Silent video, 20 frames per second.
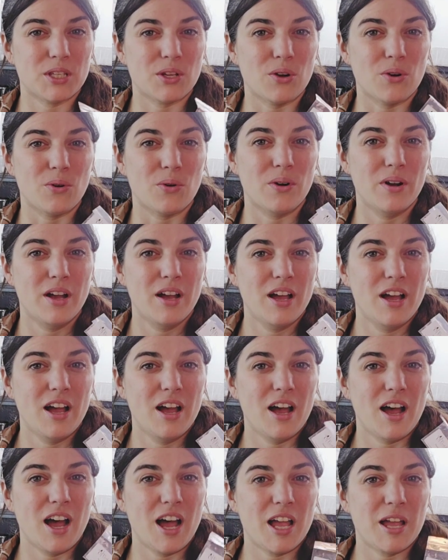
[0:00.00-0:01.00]
So
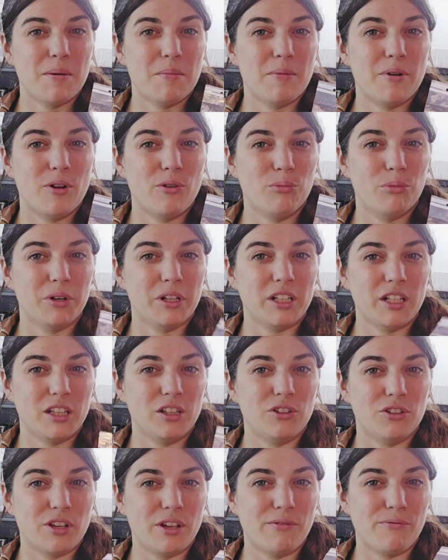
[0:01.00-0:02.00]
I am really
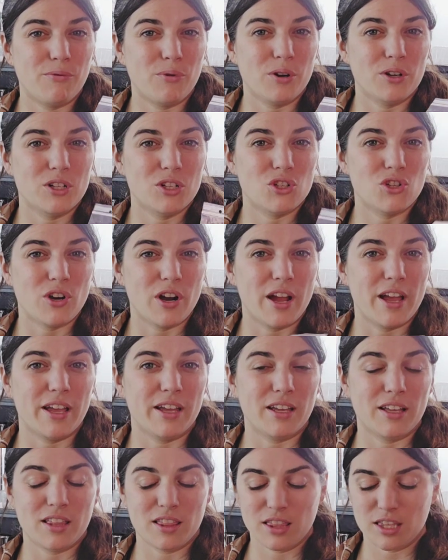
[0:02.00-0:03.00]
looking forward to
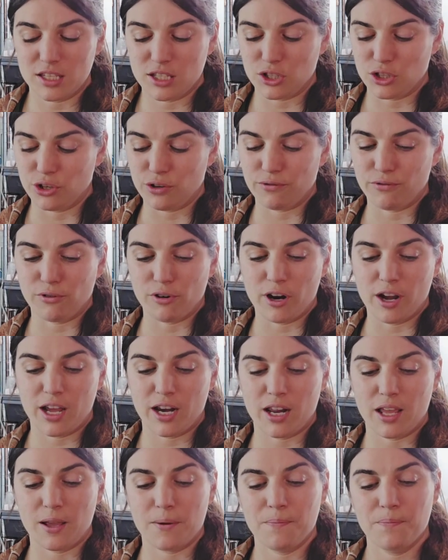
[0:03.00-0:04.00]
trying this new
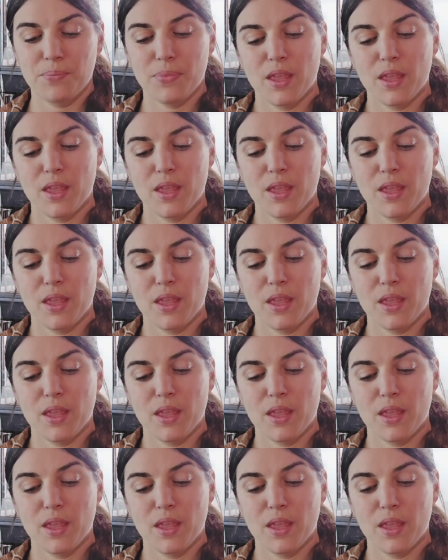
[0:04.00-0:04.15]
variety.